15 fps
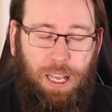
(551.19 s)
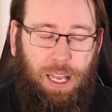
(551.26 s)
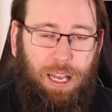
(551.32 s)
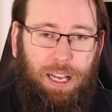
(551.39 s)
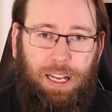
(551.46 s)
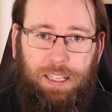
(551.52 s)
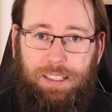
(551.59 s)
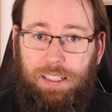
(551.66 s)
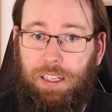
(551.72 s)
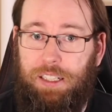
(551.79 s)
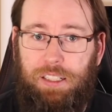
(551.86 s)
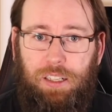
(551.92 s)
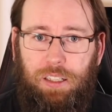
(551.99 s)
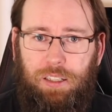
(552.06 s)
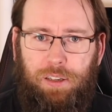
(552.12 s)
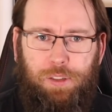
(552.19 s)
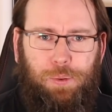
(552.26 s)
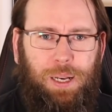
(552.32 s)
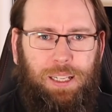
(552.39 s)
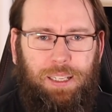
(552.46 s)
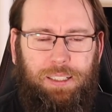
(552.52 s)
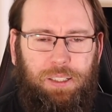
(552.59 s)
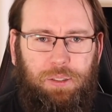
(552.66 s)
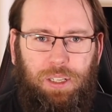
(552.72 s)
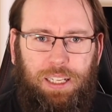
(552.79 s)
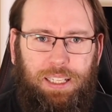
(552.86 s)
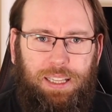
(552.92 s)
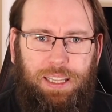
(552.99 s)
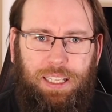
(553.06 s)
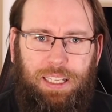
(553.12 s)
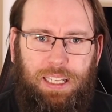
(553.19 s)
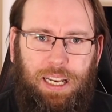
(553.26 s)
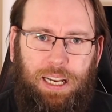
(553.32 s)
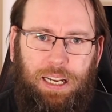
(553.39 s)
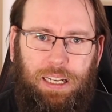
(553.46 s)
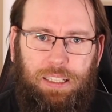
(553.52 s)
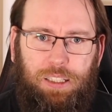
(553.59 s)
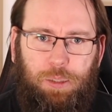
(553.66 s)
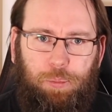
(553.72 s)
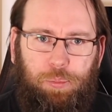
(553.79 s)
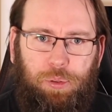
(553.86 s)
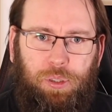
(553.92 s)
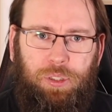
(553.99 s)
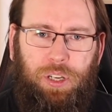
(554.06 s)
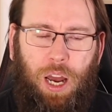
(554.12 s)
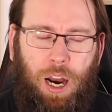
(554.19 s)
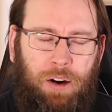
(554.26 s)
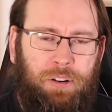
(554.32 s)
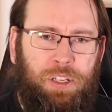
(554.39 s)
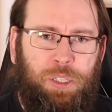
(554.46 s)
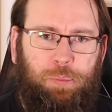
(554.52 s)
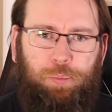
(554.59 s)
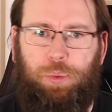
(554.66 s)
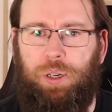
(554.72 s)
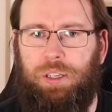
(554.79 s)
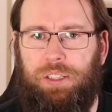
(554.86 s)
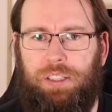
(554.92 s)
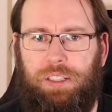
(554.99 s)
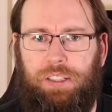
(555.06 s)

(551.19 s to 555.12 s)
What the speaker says: It's a nice color as well. I do like the blood orange burst.